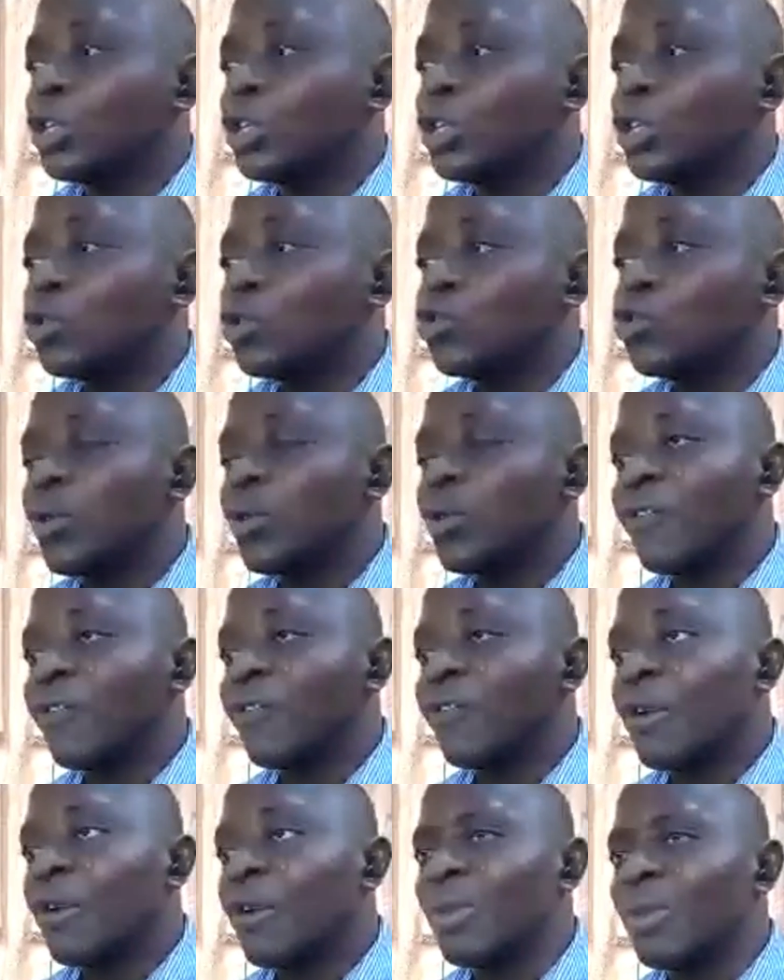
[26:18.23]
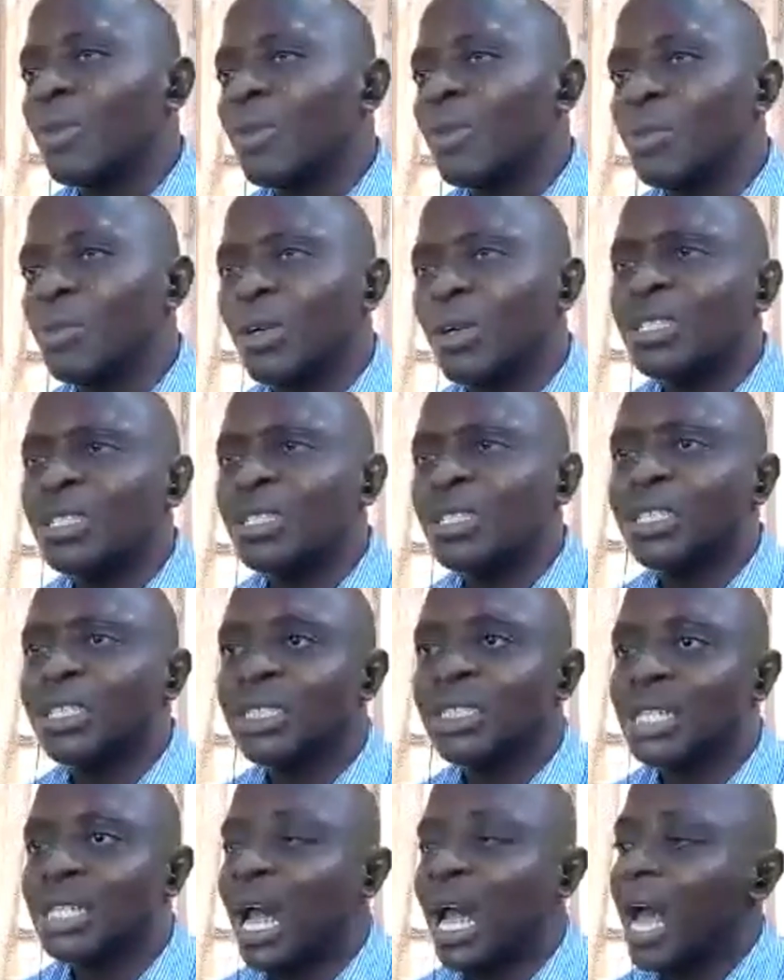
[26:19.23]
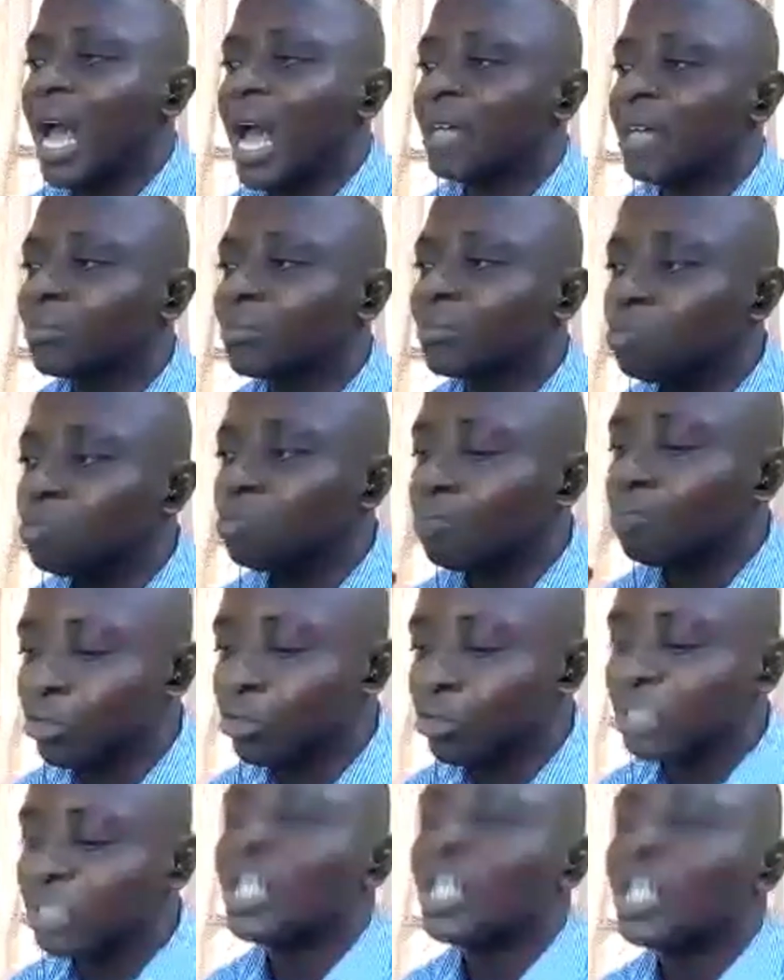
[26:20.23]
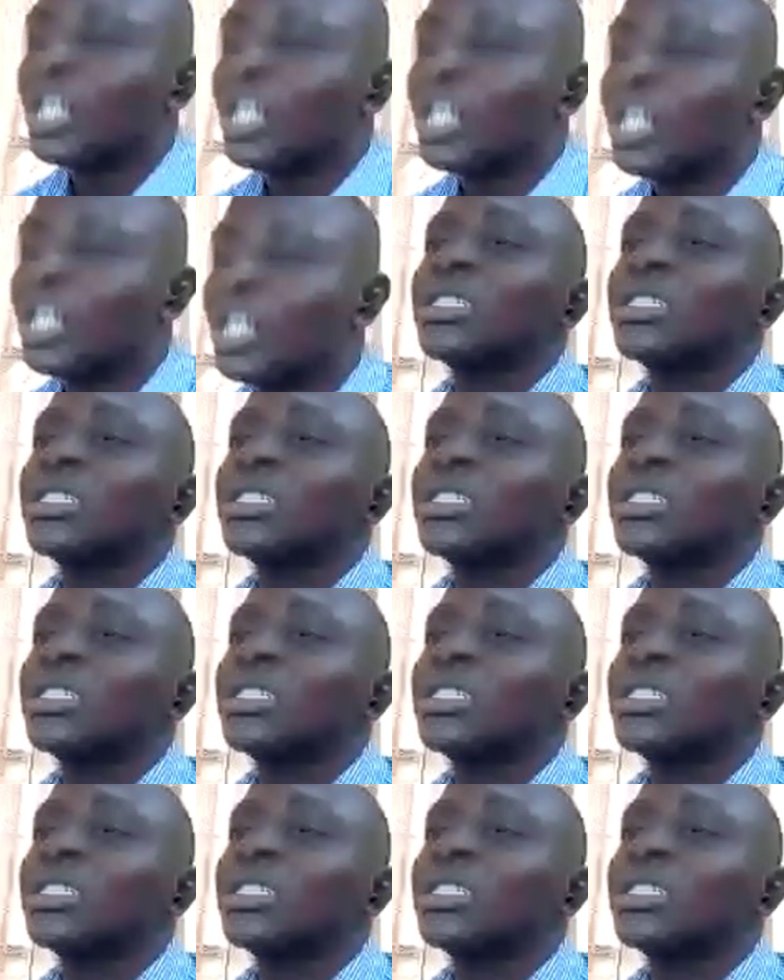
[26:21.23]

We need to do away from the politics and put